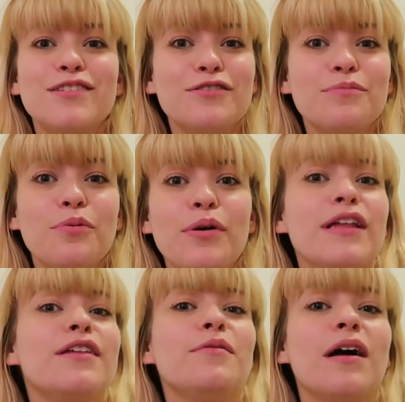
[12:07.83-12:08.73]
certain
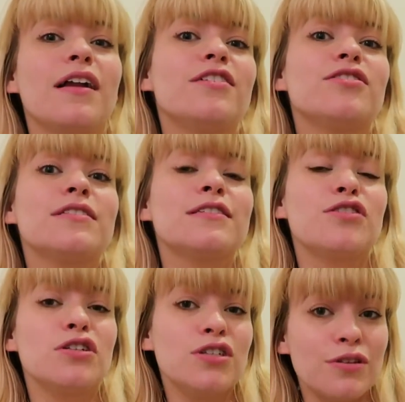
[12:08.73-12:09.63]
point you kind of just
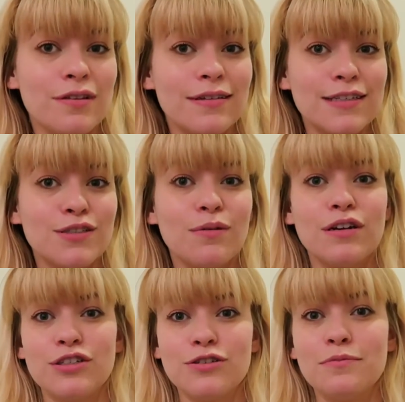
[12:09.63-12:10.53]
start to do the things you
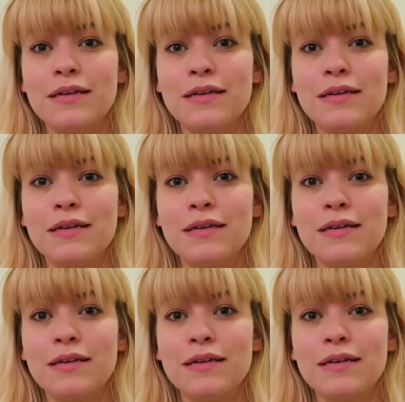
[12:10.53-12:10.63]
want to do,